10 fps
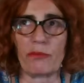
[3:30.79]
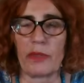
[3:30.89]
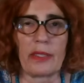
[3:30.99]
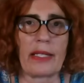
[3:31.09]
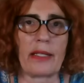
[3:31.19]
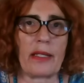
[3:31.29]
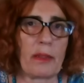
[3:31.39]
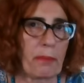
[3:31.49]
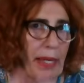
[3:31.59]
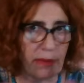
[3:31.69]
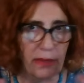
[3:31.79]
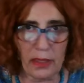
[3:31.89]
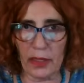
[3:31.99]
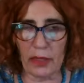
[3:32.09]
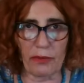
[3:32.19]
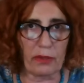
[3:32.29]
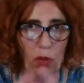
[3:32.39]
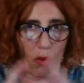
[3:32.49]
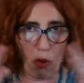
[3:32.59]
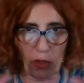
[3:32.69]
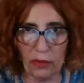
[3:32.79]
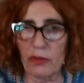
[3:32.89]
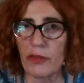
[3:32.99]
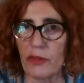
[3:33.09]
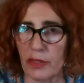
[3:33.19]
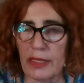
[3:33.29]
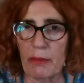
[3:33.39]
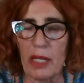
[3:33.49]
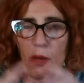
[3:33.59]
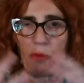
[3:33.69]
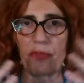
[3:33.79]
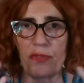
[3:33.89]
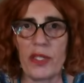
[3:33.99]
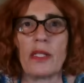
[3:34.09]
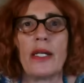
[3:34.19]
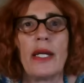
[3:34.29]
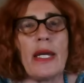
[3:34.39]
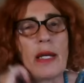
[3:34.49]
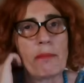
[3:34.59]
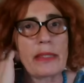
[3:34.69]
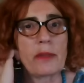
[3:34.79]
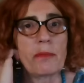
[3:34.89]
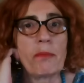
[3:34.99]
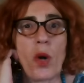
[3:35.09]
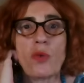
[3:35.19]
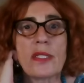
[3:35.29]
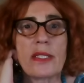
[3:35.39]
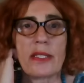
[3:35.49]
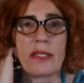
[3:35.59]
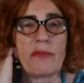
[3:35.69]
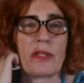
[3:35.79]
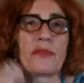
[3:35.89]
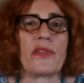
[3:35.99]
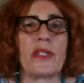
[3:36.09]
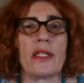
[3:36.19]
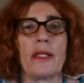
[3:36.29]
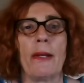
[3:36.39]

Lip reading: like a pattern that we will all somehow feel, but mostly will feel